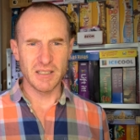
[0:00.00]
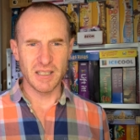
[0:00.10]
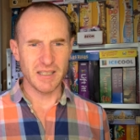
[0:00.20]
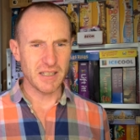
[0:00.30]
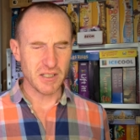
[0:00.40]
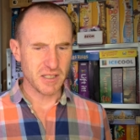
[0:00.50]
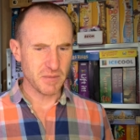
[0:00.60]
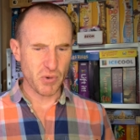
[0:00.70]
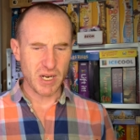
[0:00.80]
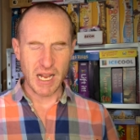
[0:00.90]
they just
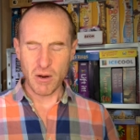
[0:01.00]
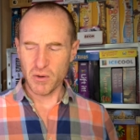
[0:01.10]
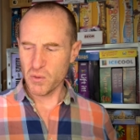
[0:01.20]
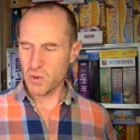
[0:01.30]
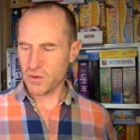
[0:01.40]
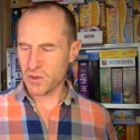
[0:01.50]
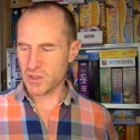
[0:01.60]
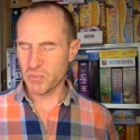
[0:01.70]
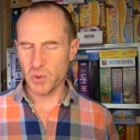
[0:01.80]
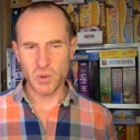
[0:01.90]
spread out all across
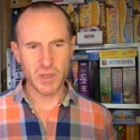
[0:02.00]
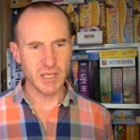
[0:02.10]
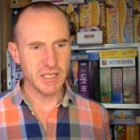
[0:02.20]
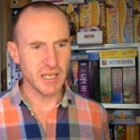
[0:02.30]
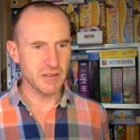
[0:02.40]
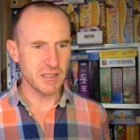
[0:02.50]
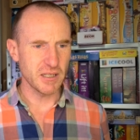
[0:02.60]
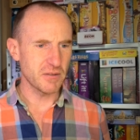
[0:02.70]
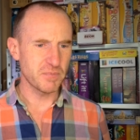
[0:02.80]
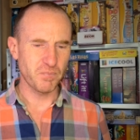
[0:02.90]
the board, and yet, you
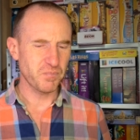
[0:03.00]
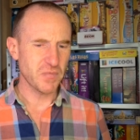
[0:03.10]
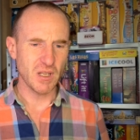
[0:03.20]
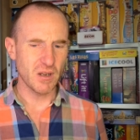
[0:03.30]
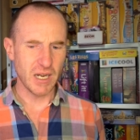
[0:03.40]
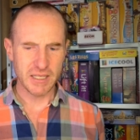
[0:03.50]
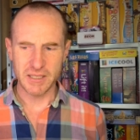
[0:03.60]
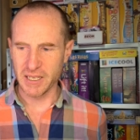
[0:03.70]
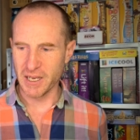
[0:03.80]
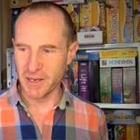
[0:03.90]
know, I had
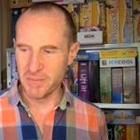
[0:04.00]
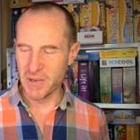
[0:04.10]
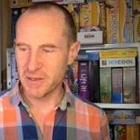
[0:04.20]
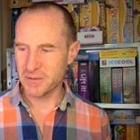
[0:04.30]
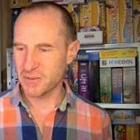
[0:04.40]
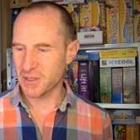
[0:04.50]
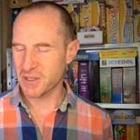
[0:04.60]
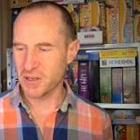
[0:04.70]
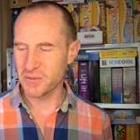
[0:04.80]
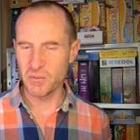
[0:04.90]
the I don't
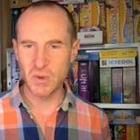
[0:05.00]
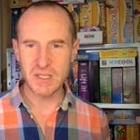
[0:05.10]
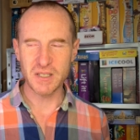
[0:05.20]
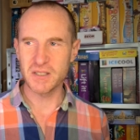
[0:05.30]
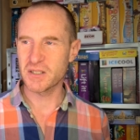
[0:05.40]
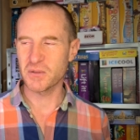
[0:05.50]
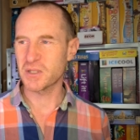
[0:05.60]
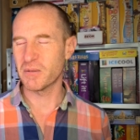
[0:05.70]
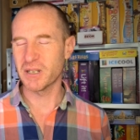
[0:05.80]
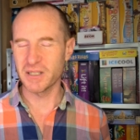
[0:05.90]
know, the wizards or
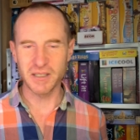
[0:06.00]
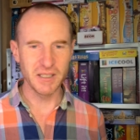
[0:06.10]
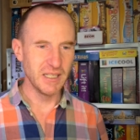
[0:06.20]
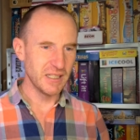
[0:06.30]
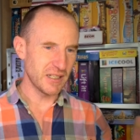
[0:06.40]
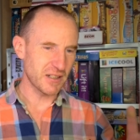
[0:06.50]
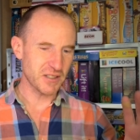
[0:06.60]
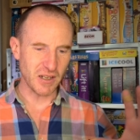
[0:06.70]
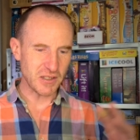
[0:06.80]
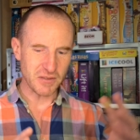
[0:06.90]
something.
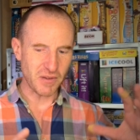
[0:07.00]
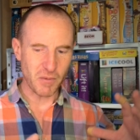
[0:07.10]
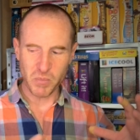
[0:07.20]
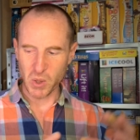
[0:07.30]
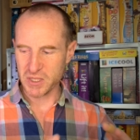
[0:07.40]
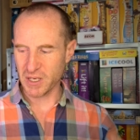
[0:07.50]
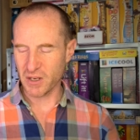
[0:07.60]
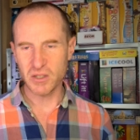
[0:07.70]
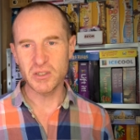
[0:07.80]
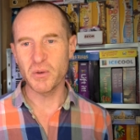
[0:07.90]
I just felt boxed in. I
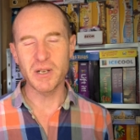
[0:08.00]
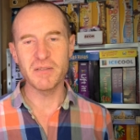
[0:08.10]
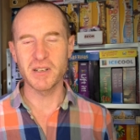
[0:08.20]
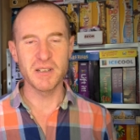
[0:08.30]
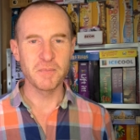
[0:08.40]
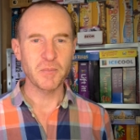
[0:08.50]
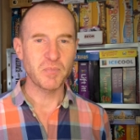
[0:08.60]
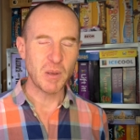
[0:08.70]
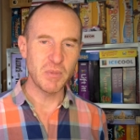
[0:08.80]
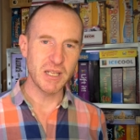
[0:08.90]
couldn't do anything.
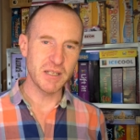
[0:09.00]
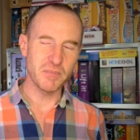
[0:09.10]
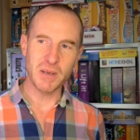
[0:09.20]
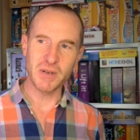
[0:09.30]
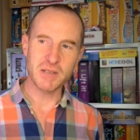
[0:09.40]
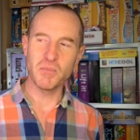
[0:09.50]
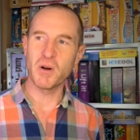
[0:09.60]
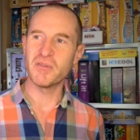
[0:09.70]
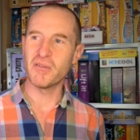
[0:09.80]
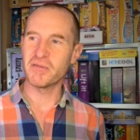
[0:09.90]
But then maybe that's my
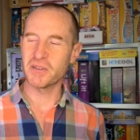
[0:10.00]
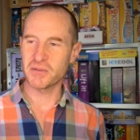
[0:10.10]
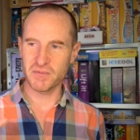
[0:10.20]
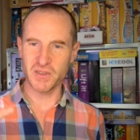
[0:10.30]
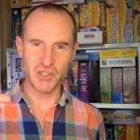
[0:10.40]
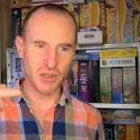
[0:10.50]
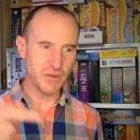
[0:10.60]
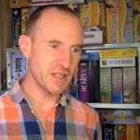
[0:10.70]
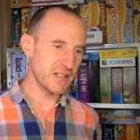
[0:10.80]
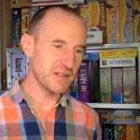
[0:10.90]
fault for
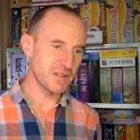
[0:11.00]
choosing